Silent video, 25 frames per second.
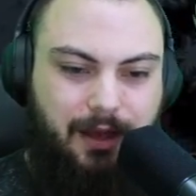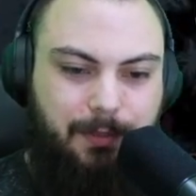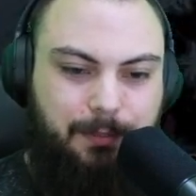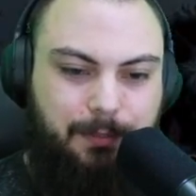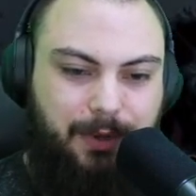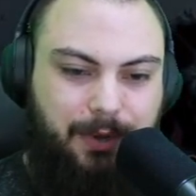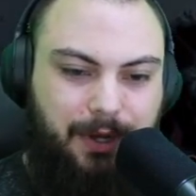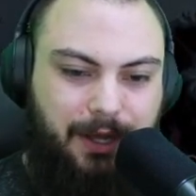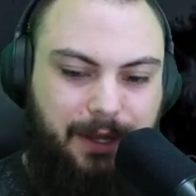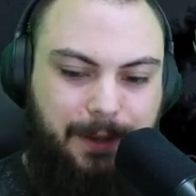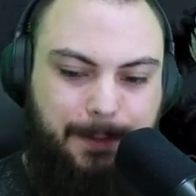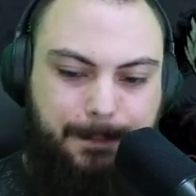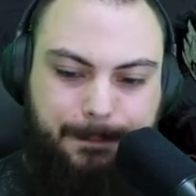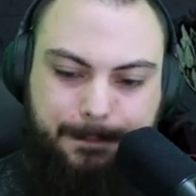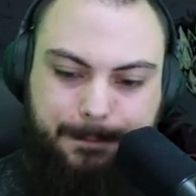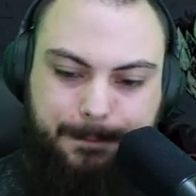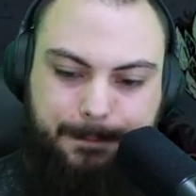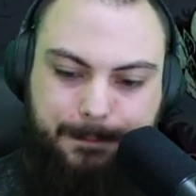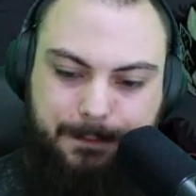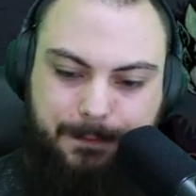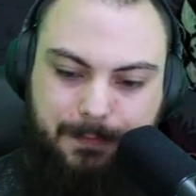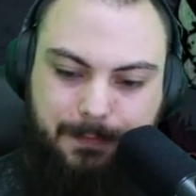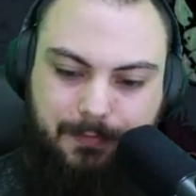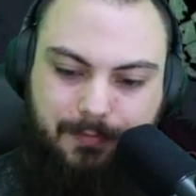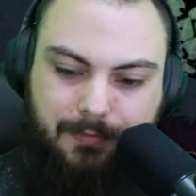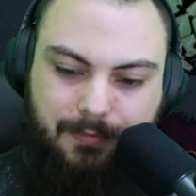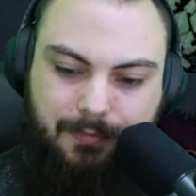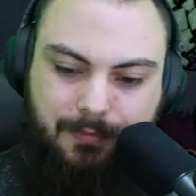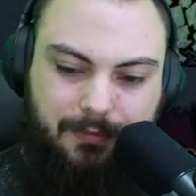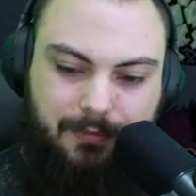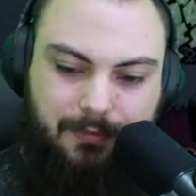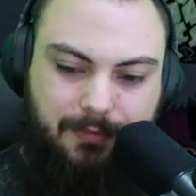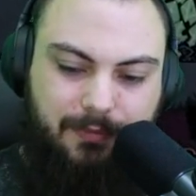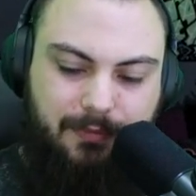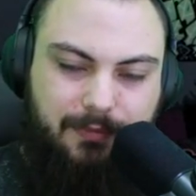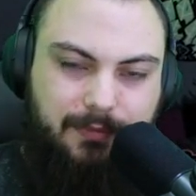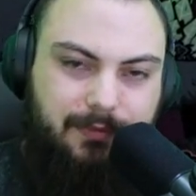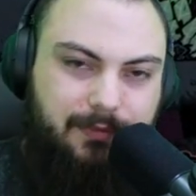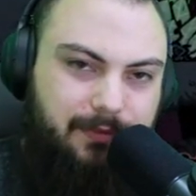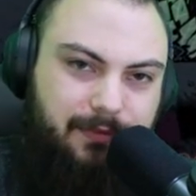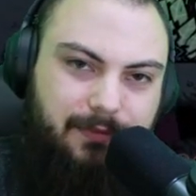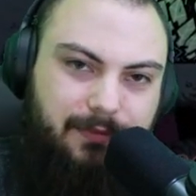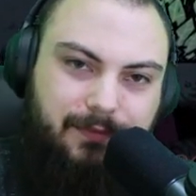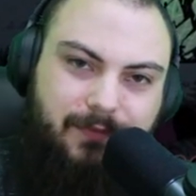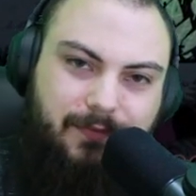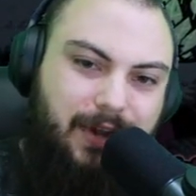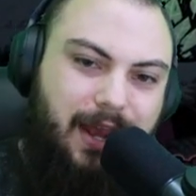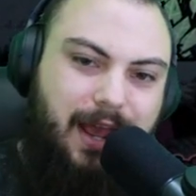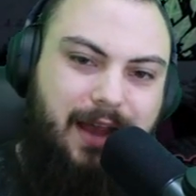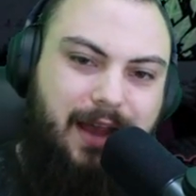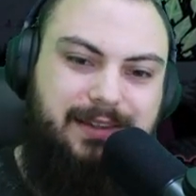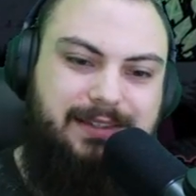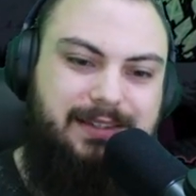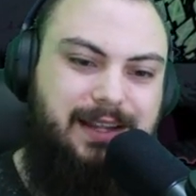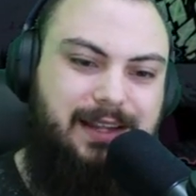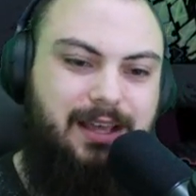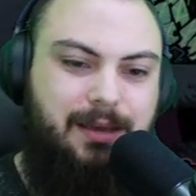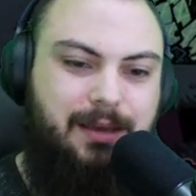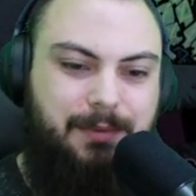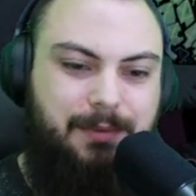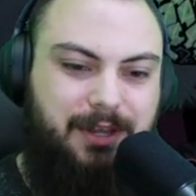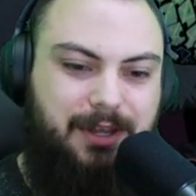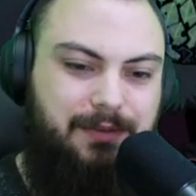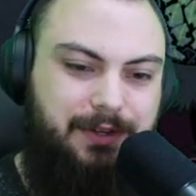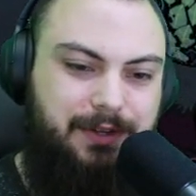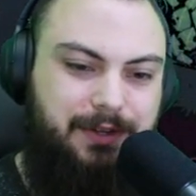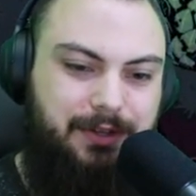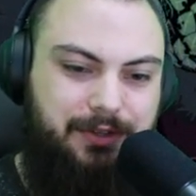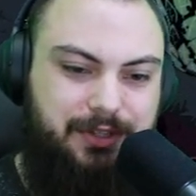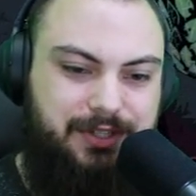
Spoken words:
but for now it's not that big of a deal.